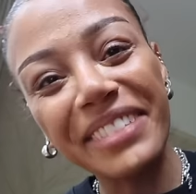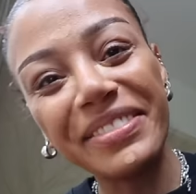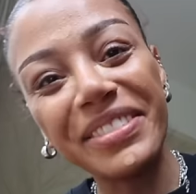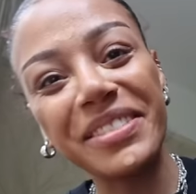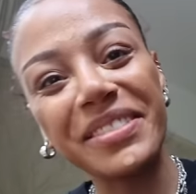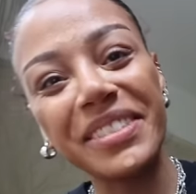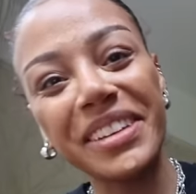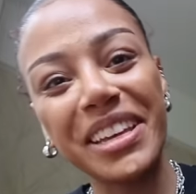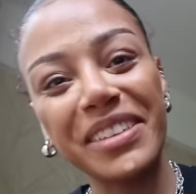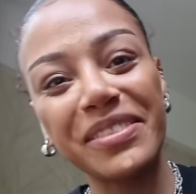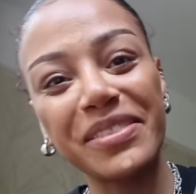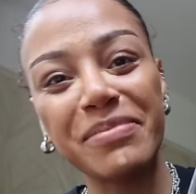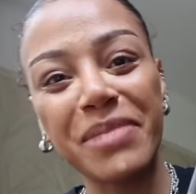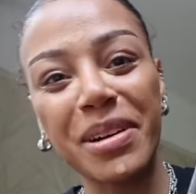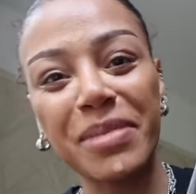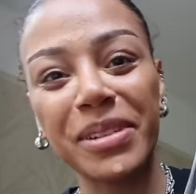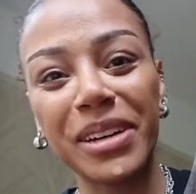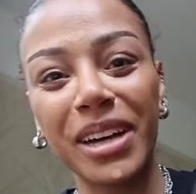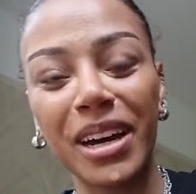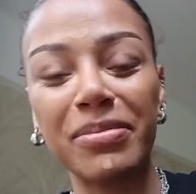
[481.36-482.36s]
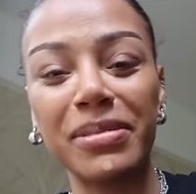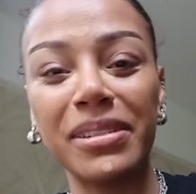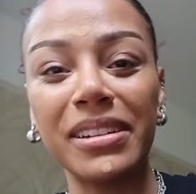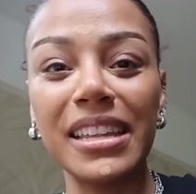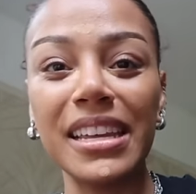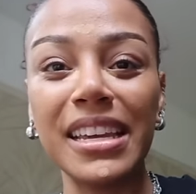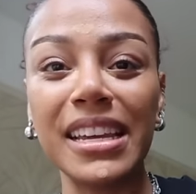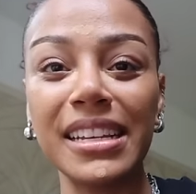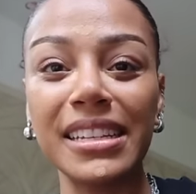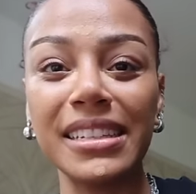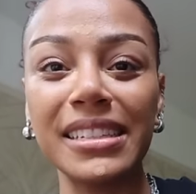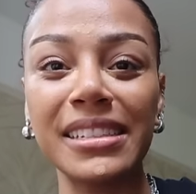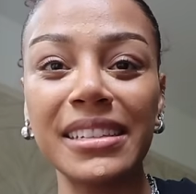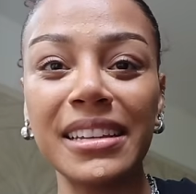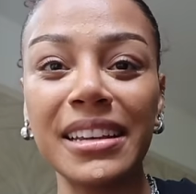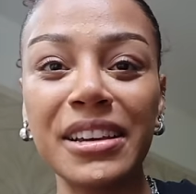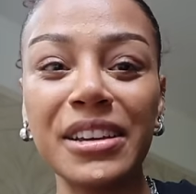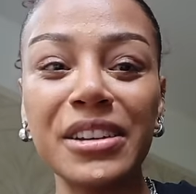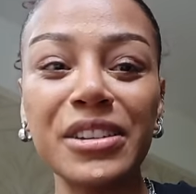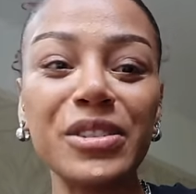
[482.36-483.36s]
I've even given Mum a couple of
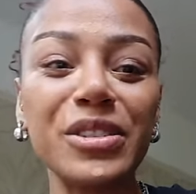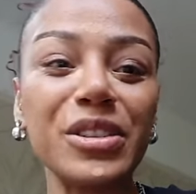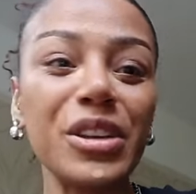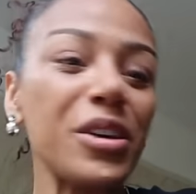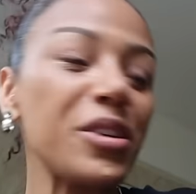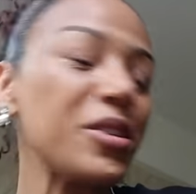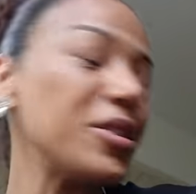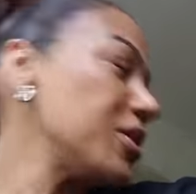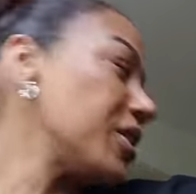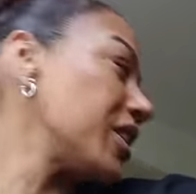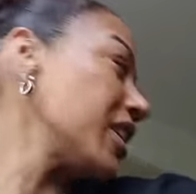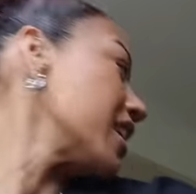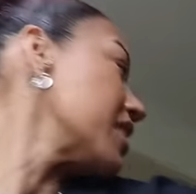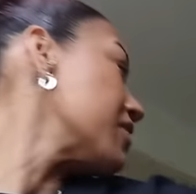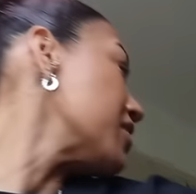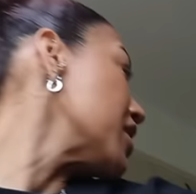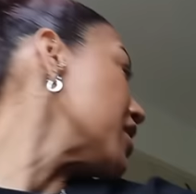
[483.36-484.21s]
these. So you can give